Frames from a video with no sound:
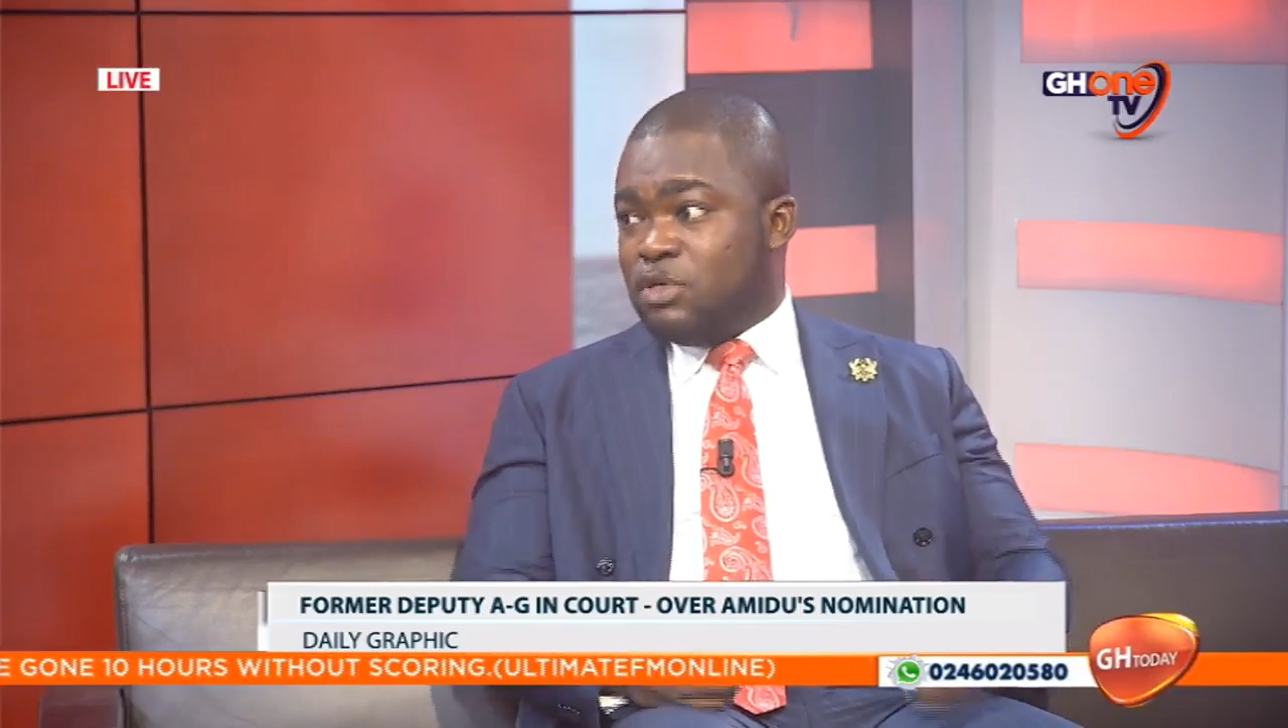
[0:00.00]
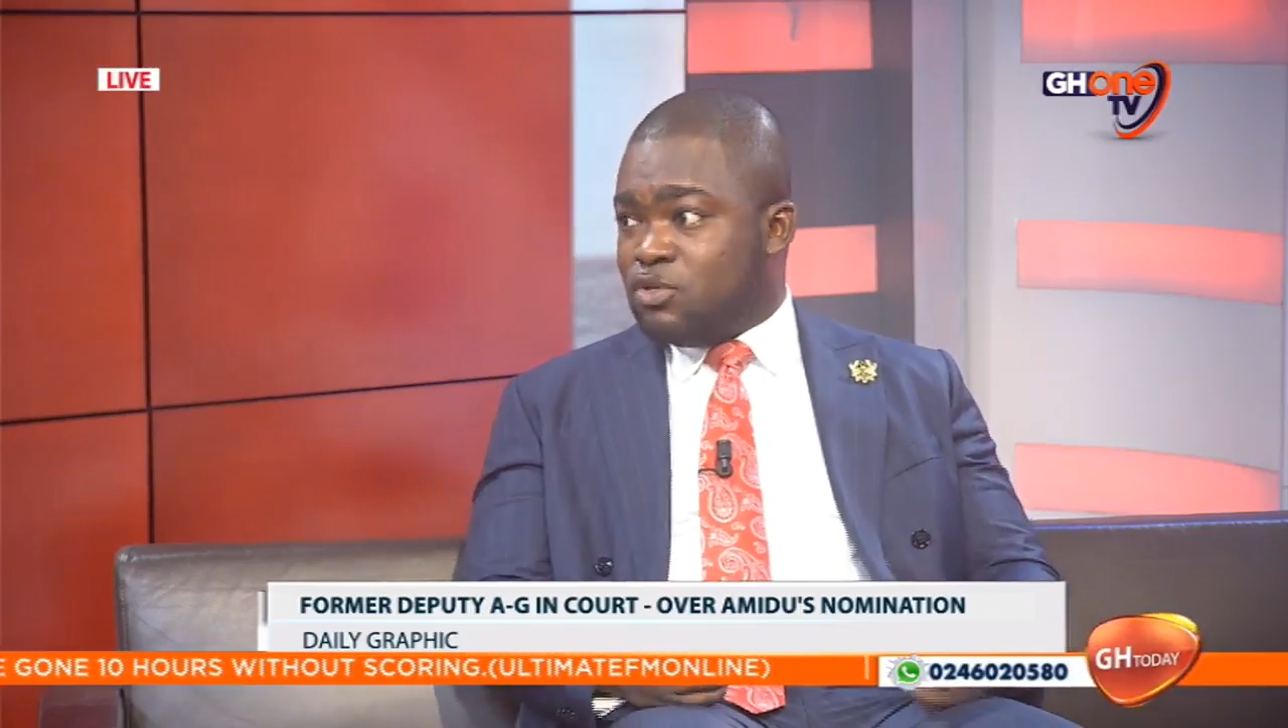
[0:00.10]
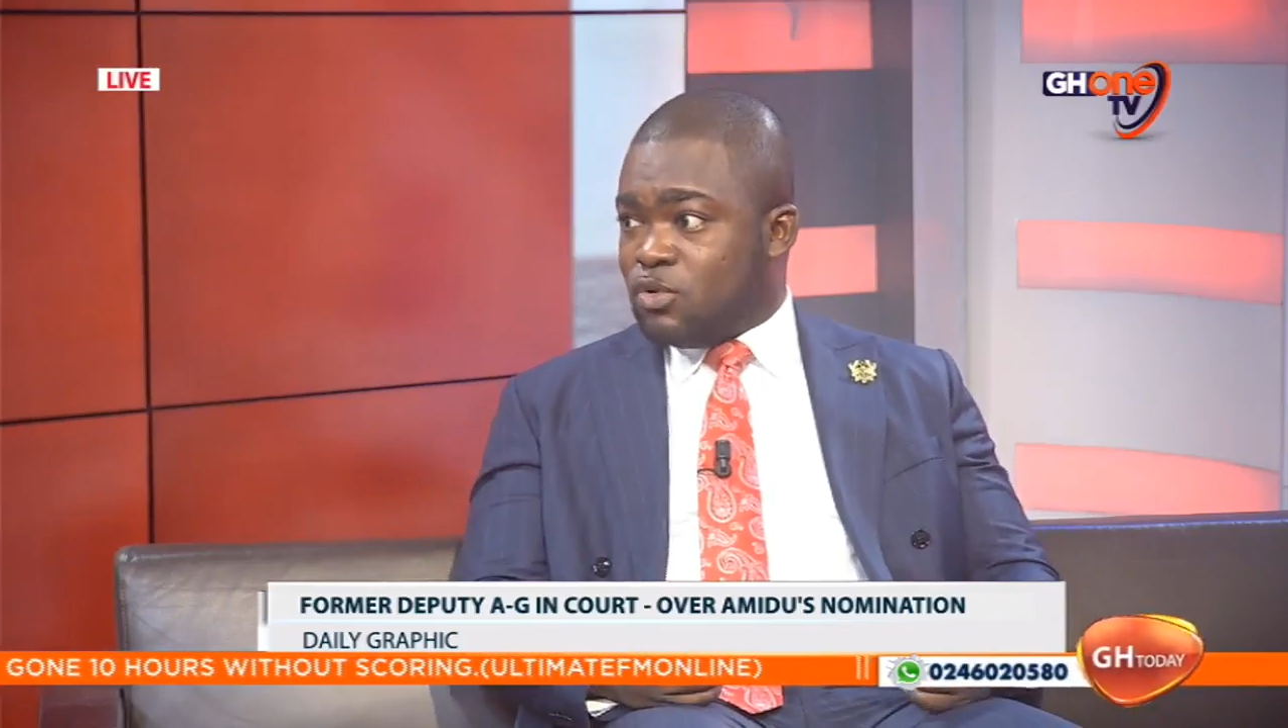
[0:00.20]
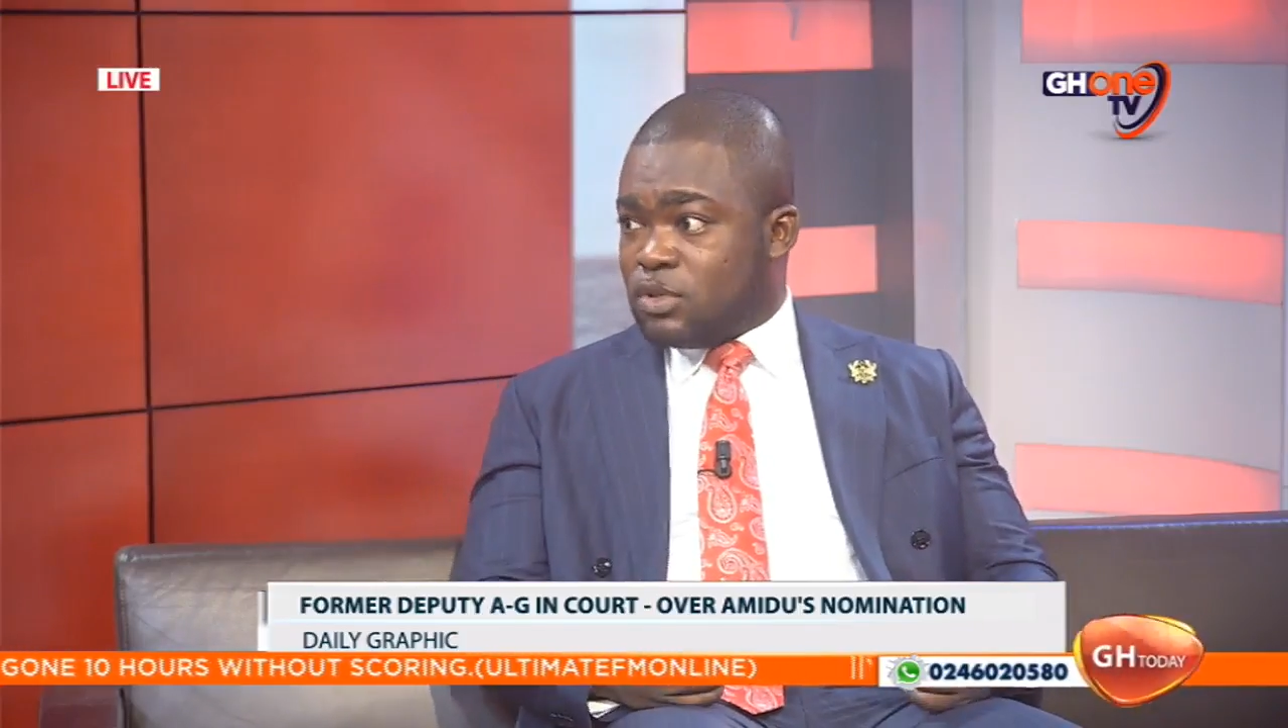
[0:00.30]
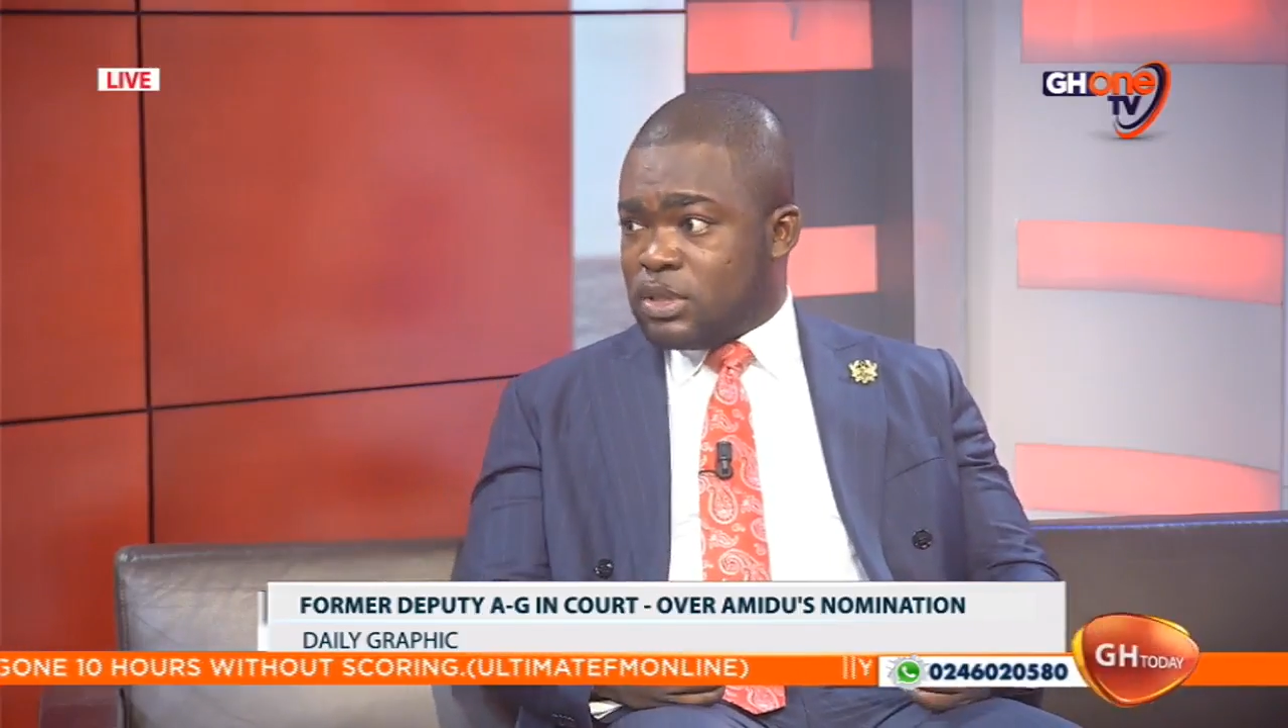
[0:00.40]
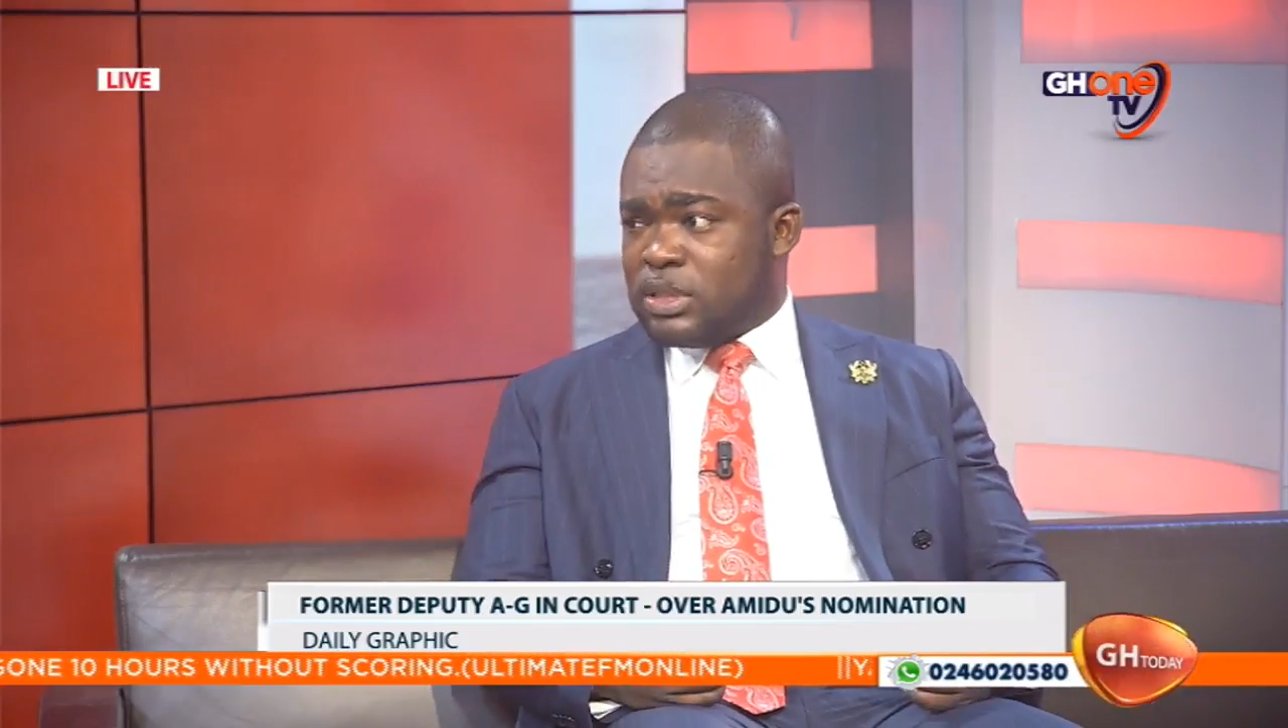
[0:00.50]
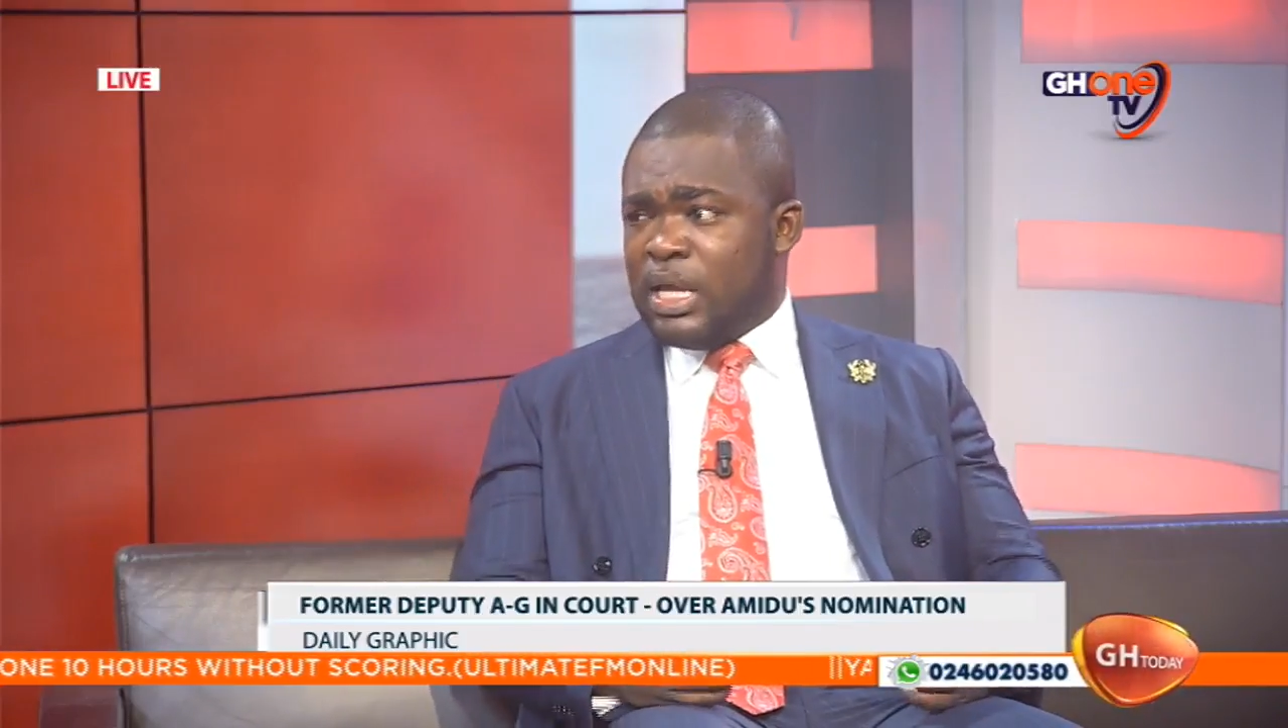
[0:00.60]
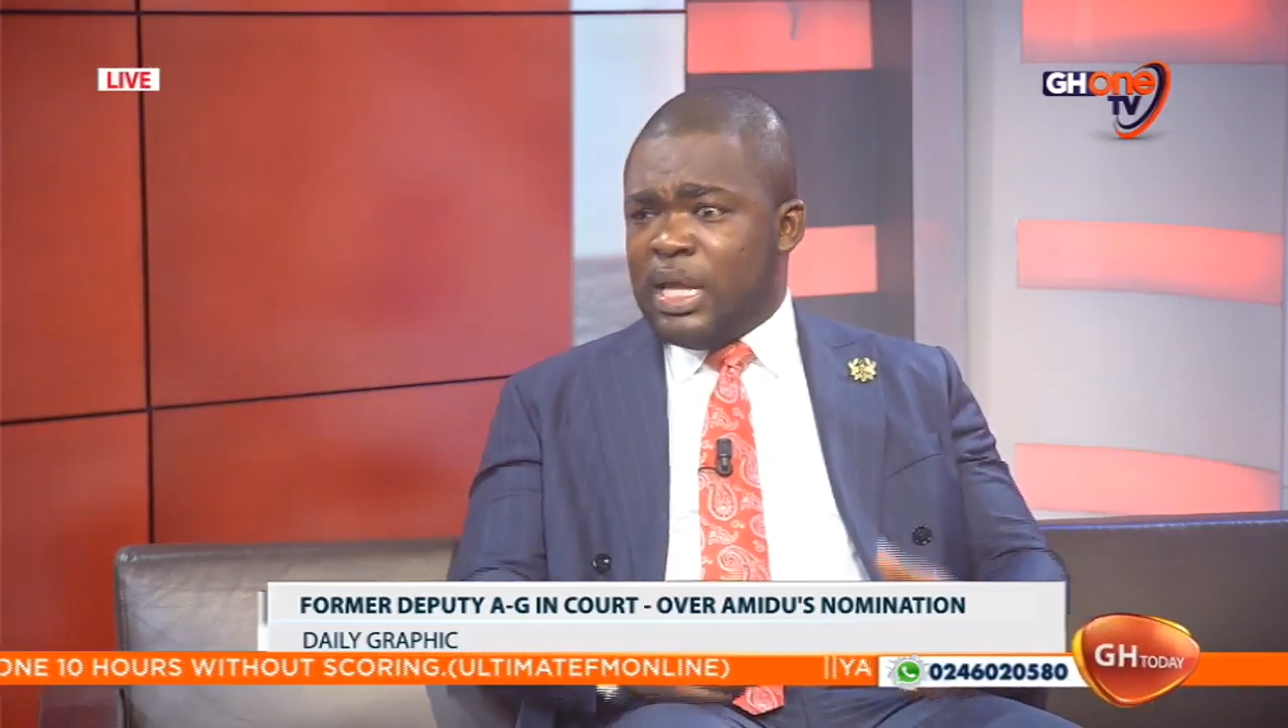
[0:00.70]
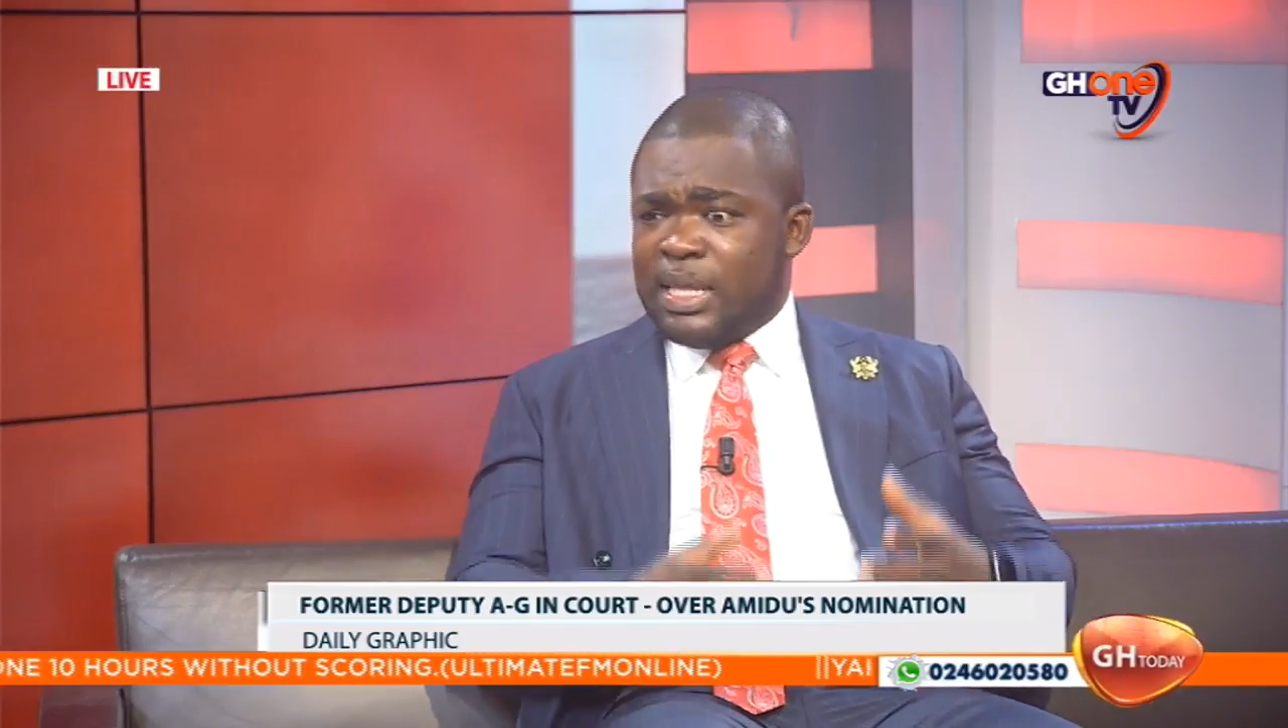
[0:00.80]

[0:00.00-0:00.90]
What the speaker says: resources,